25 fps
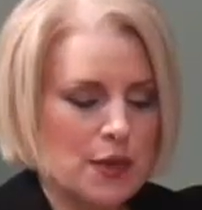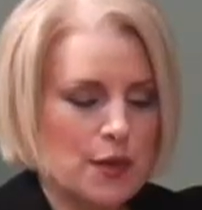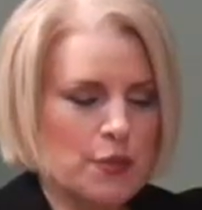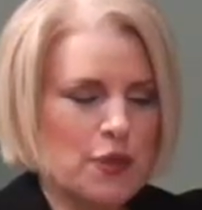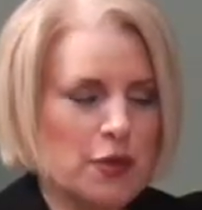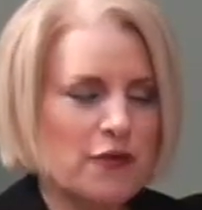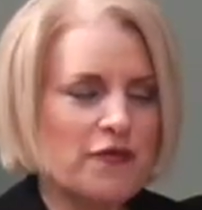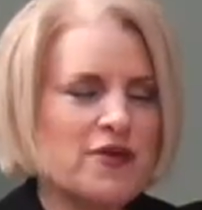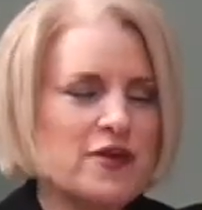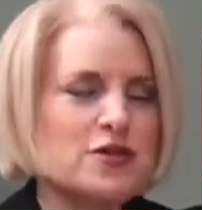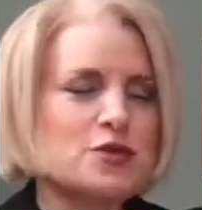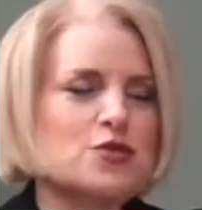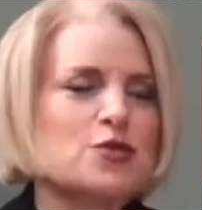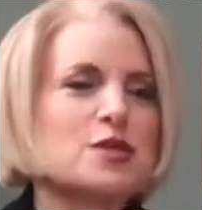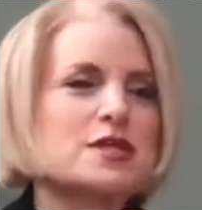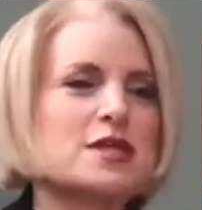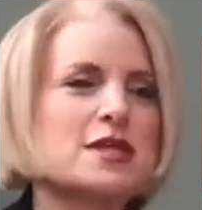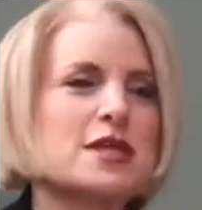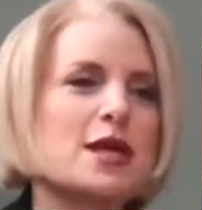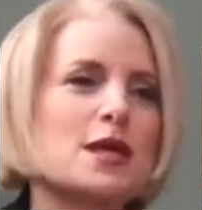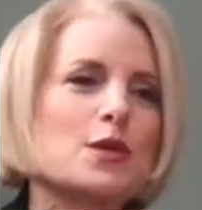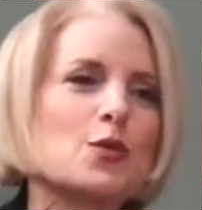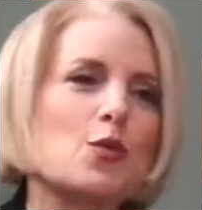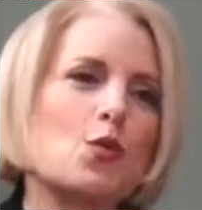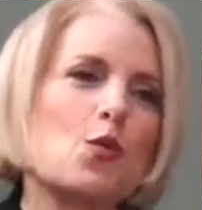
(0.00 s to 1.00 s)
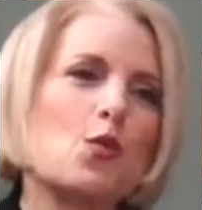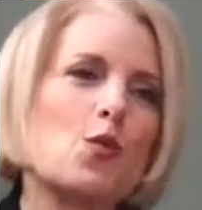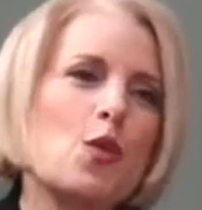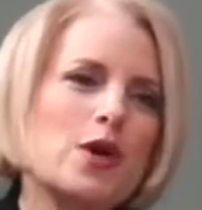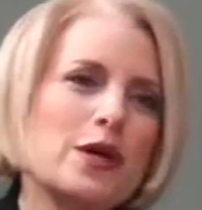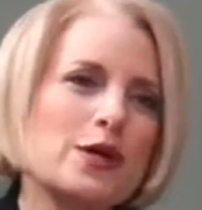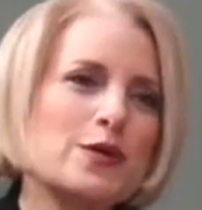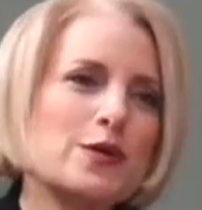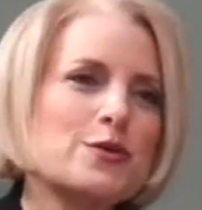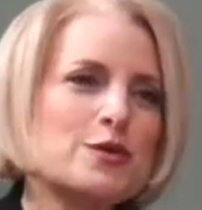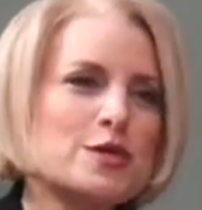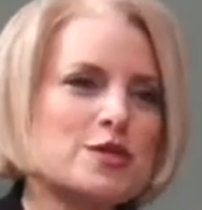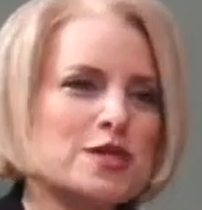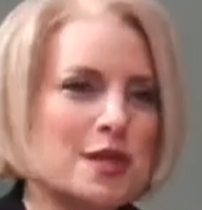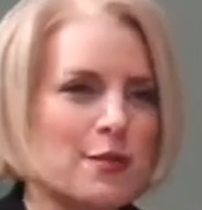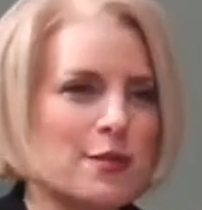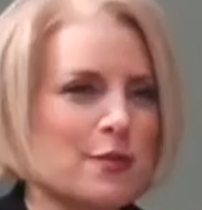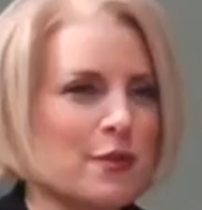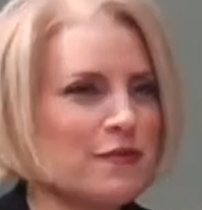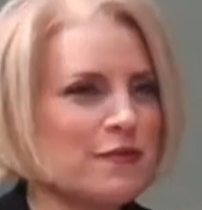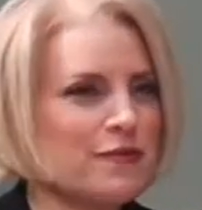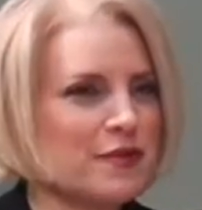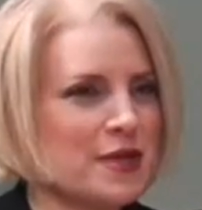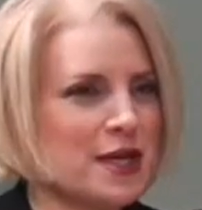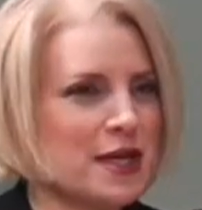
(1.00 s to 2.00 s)
Professor Senn, what are some
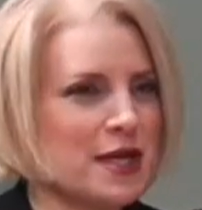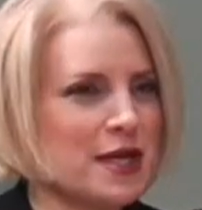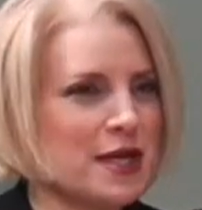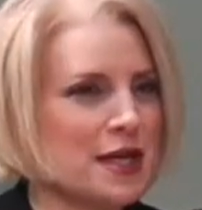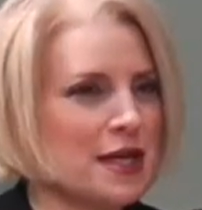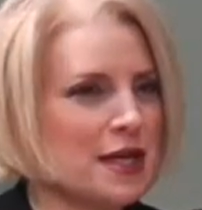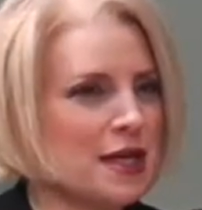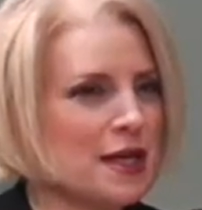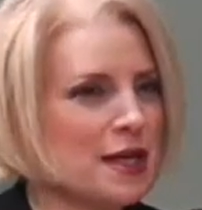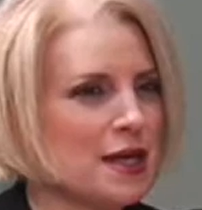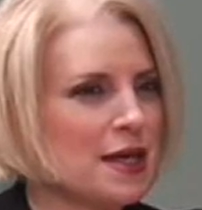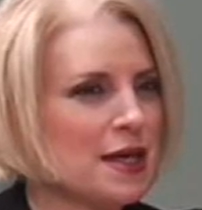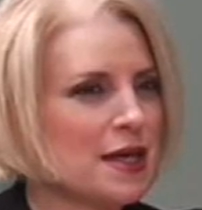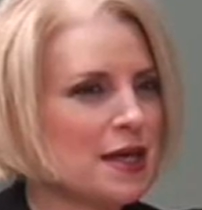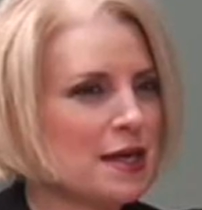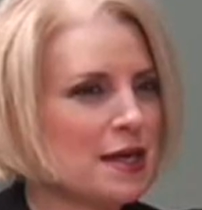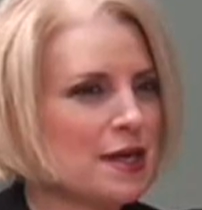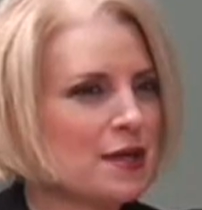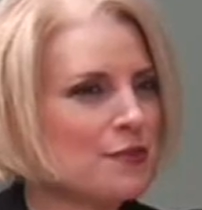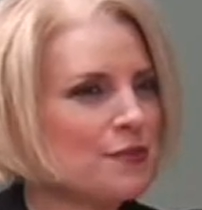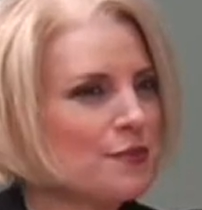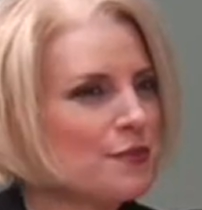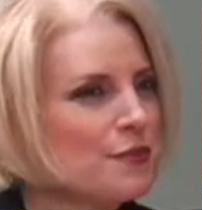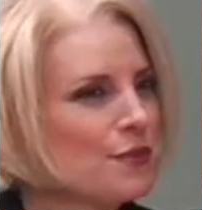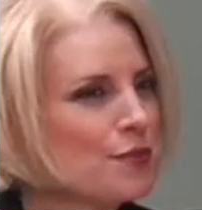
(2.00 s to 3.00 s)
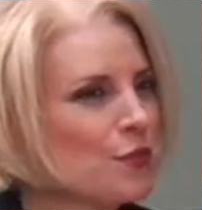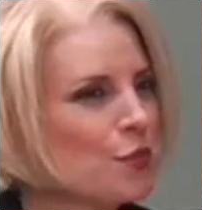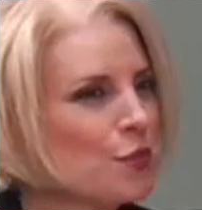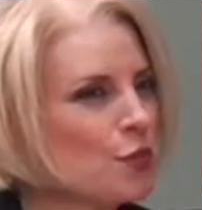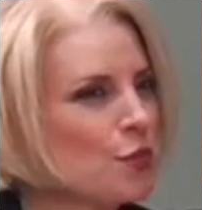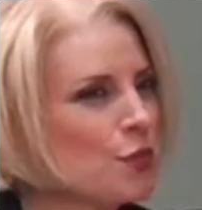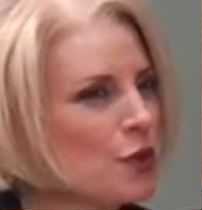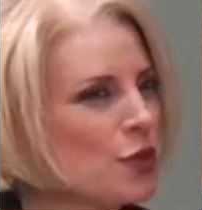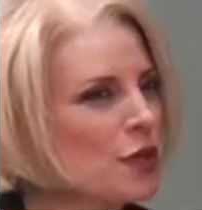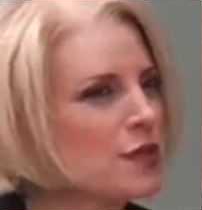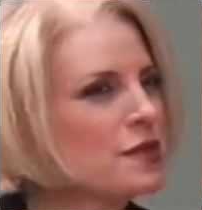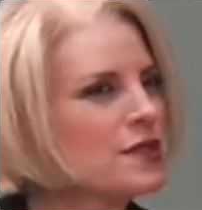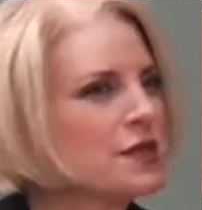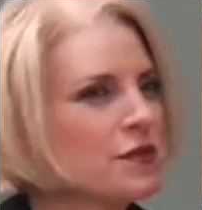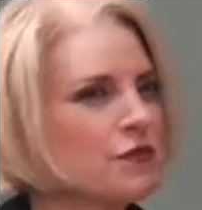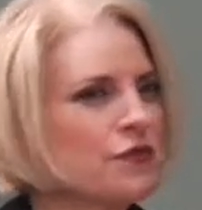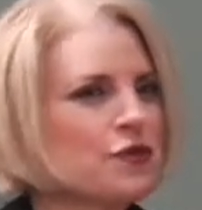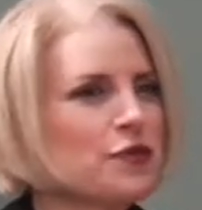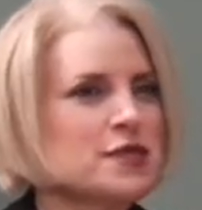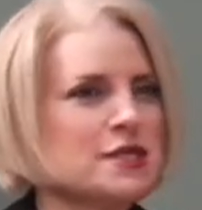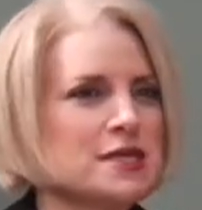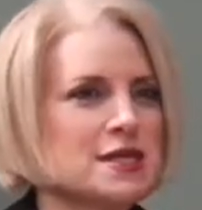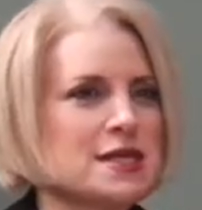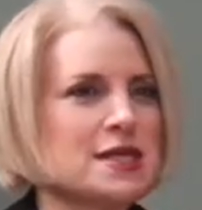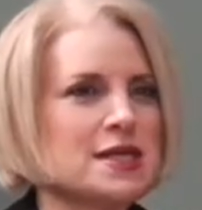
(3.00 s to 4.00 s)
of the real
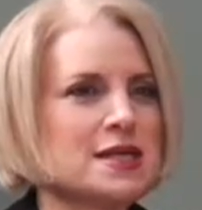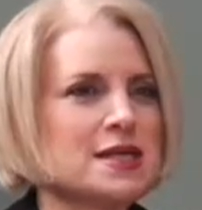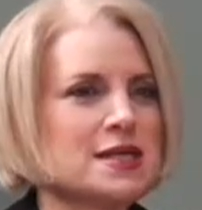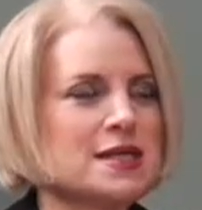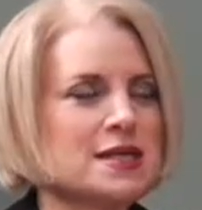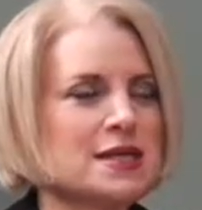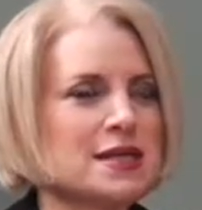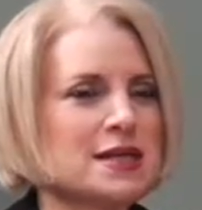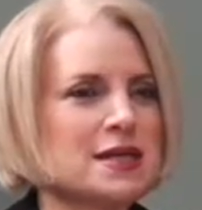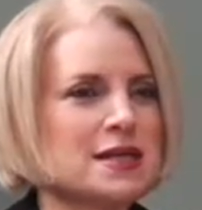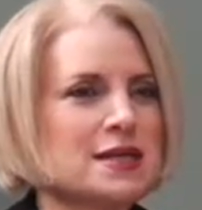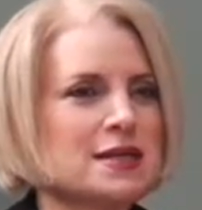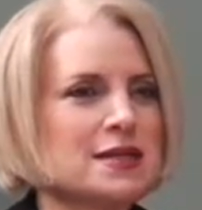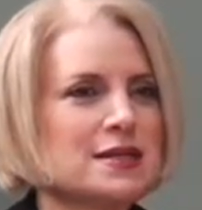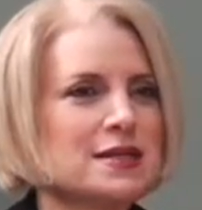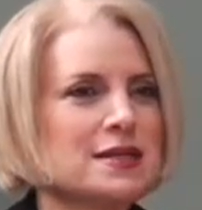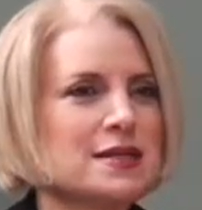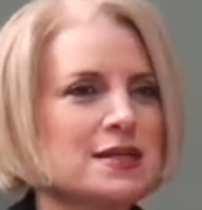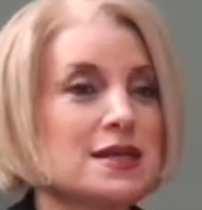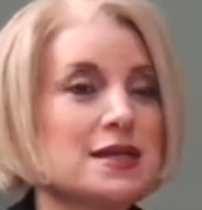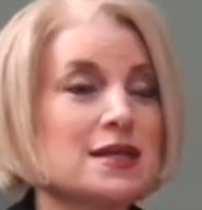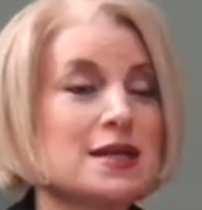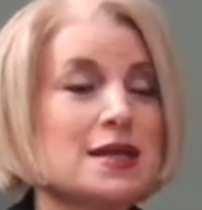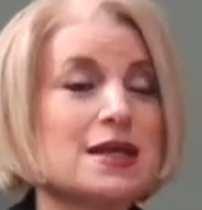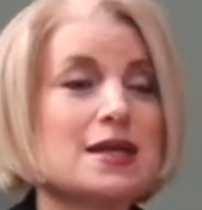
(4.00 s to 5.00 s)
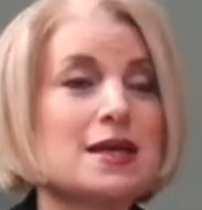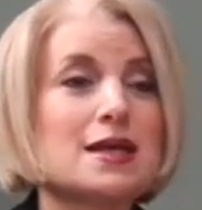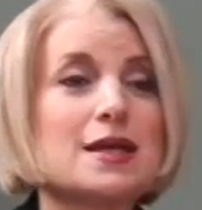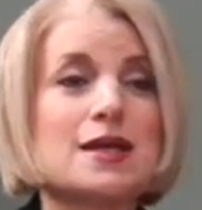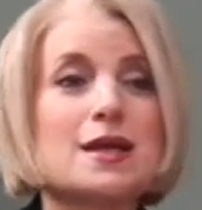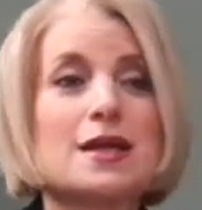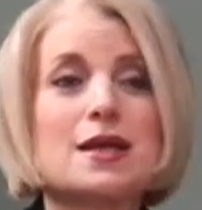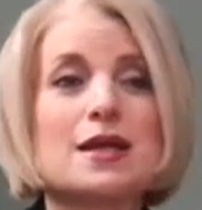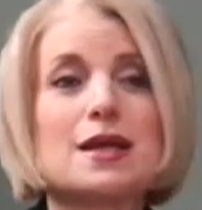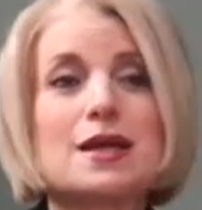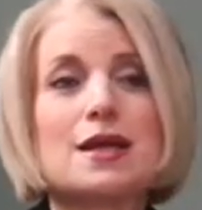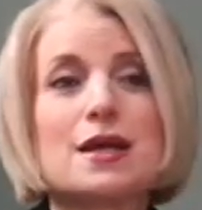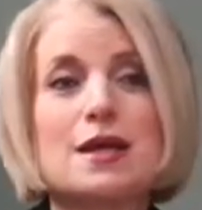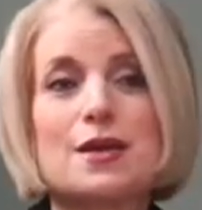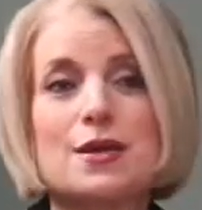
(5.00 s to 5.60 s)
differences in the